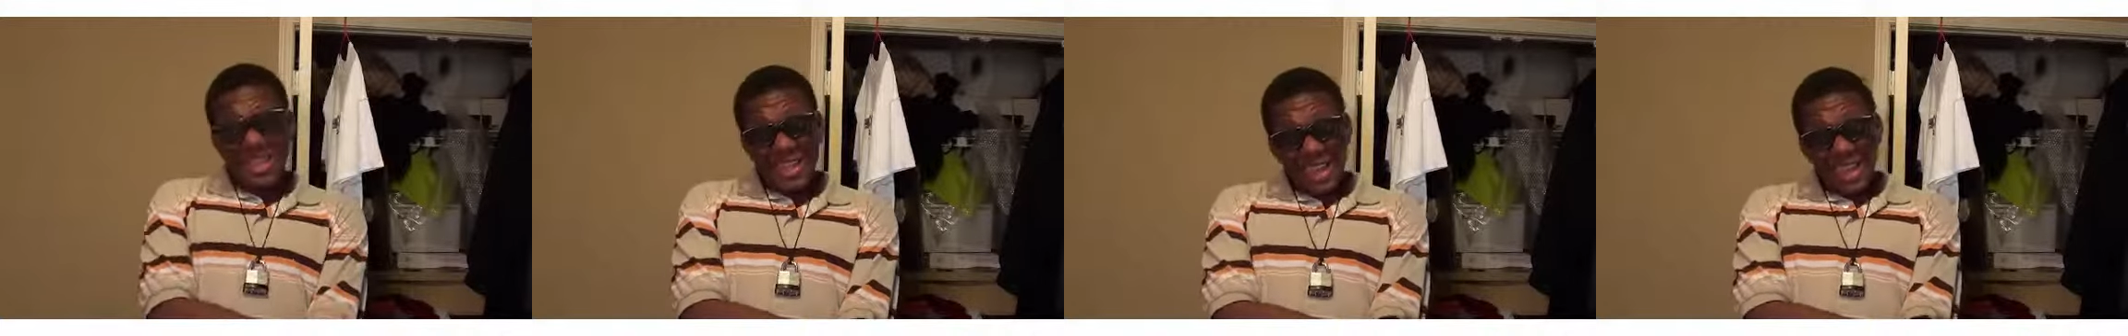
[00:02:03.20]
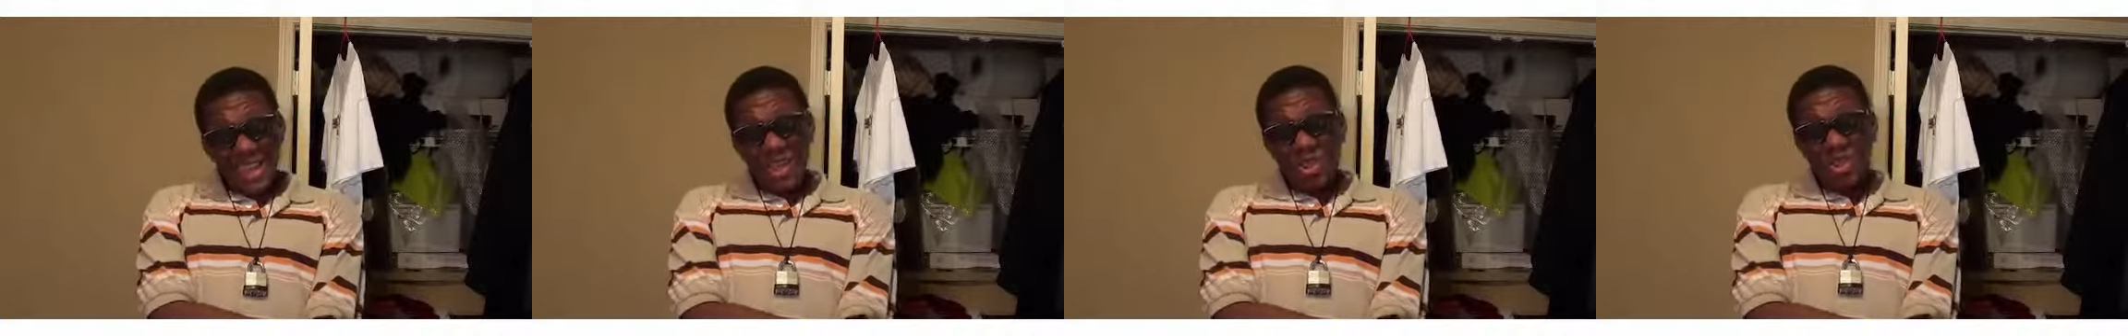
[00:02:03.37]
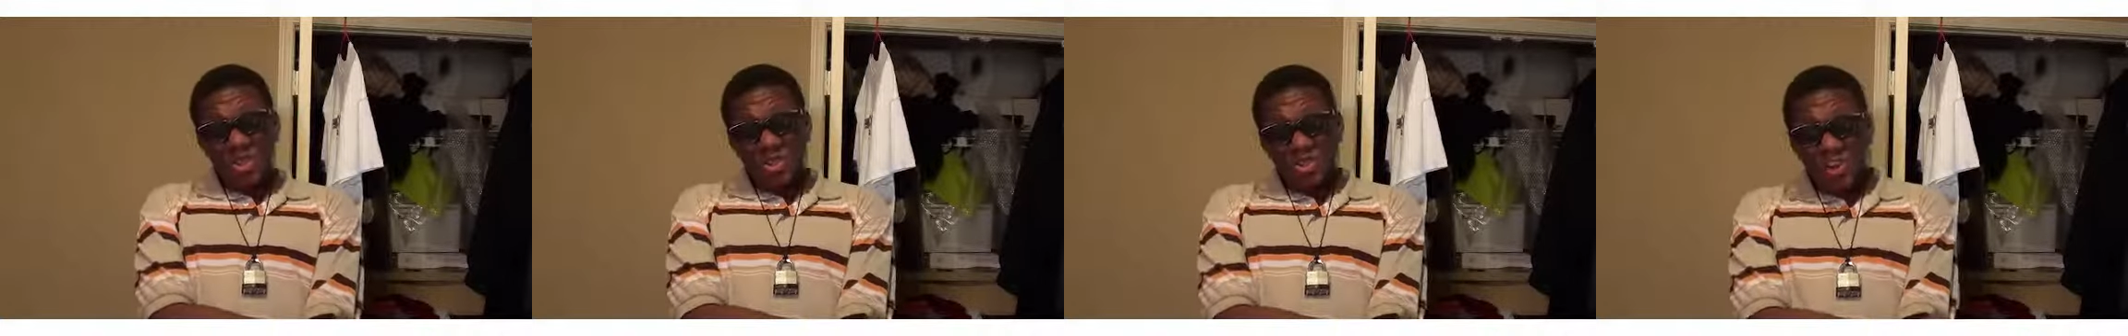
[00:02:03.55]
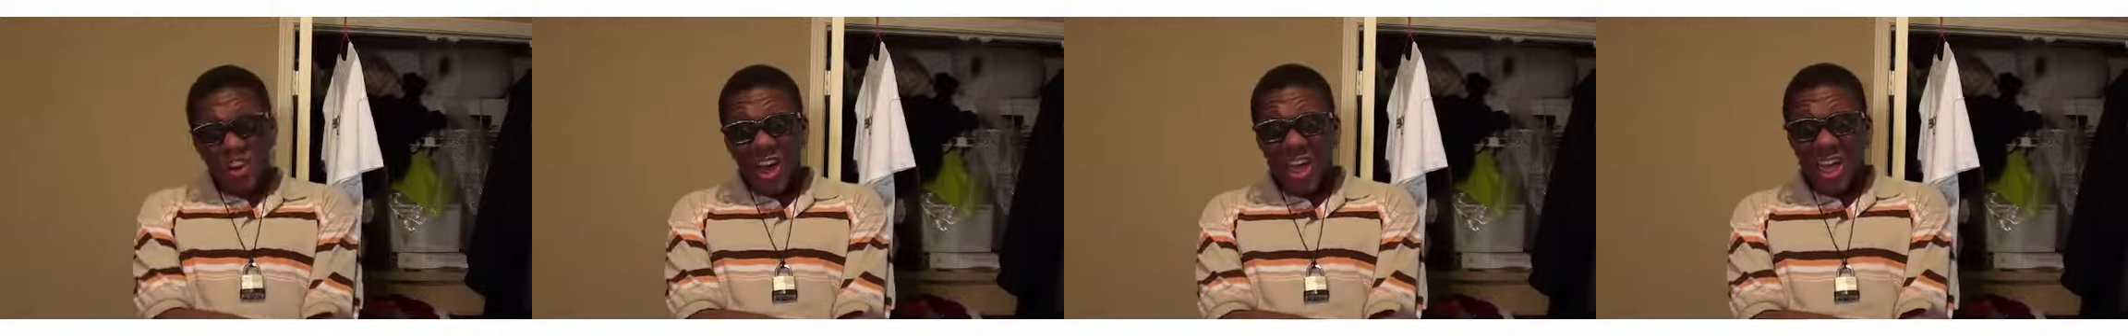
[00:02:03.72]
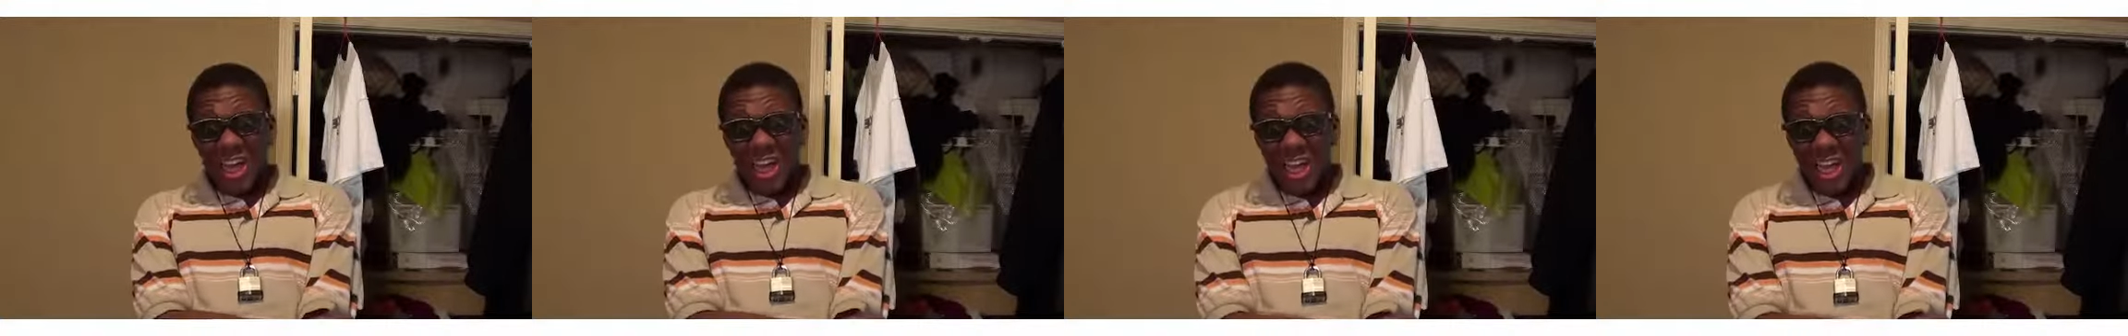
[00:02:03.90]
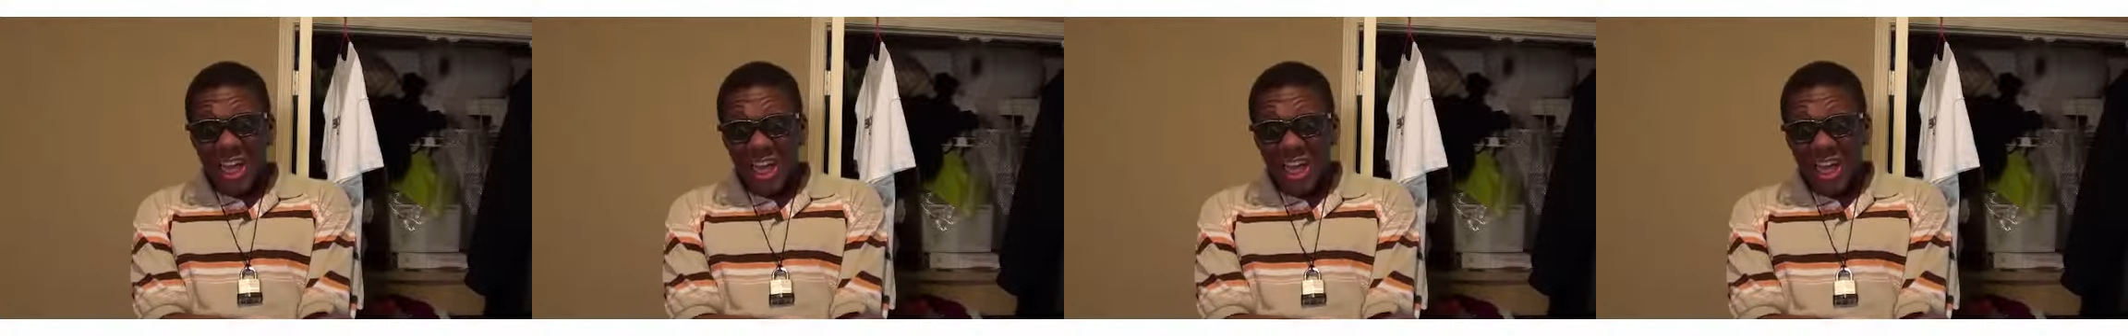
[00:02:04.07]
think you's
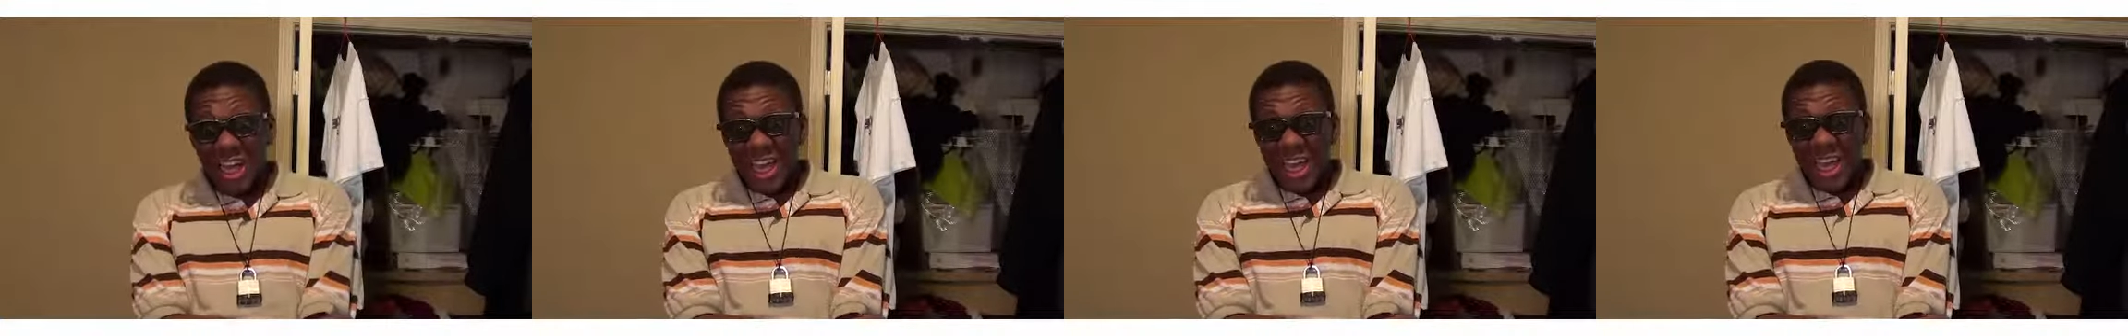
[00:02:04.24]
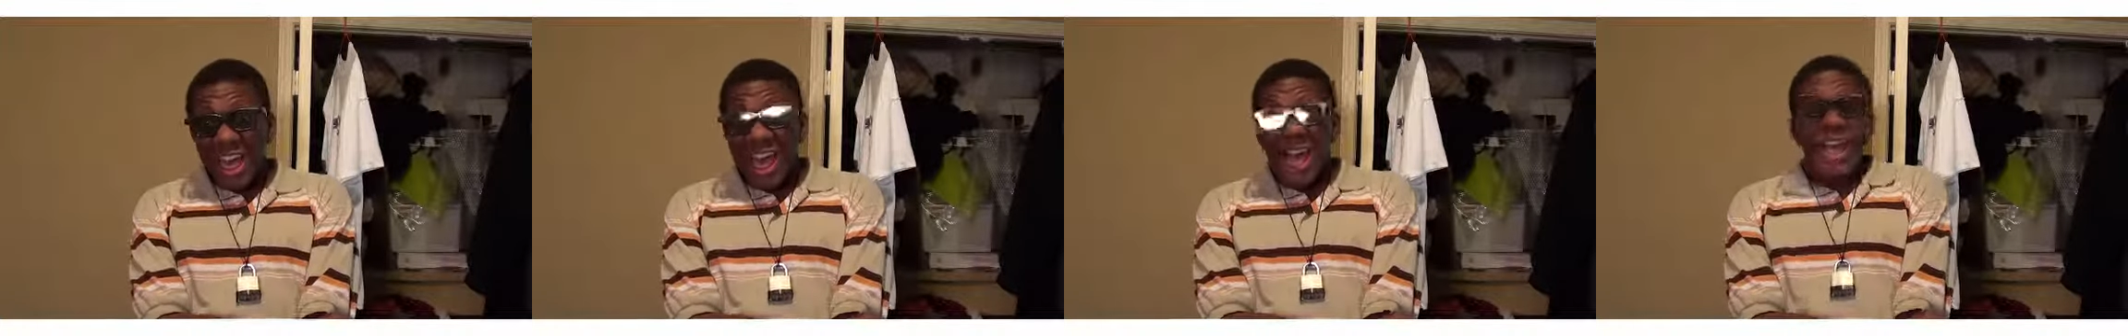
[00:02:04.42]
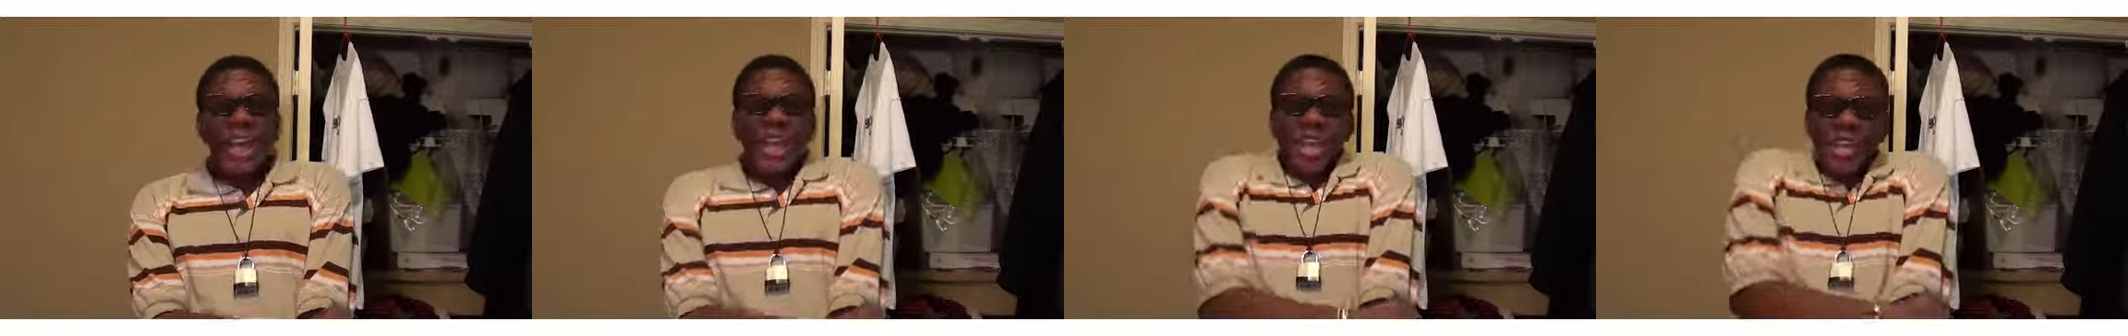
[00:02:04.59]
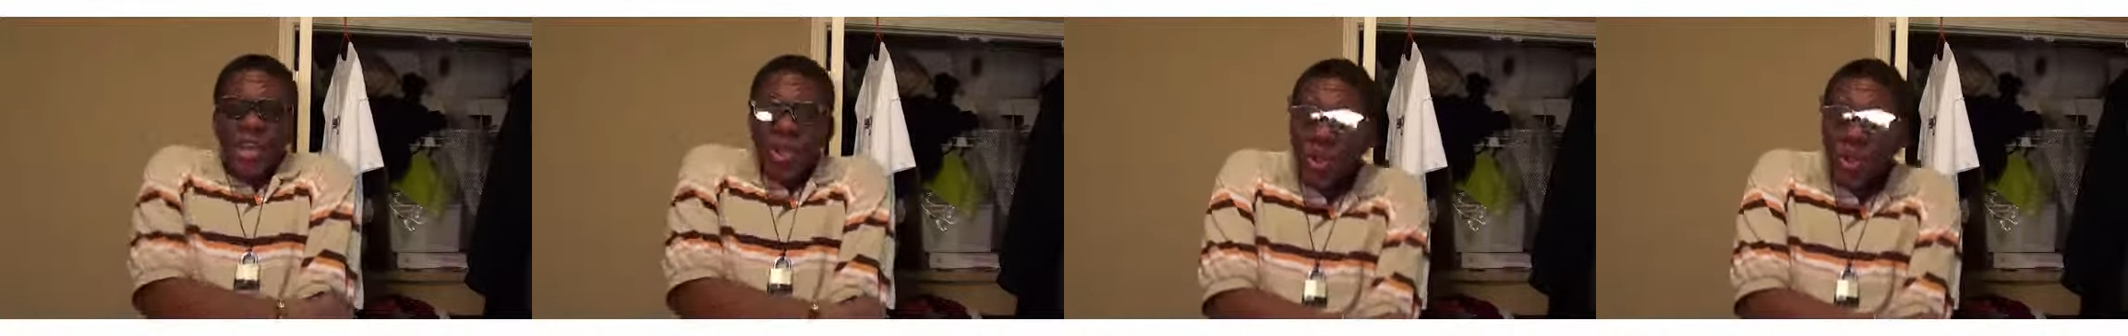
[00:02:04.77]
funny?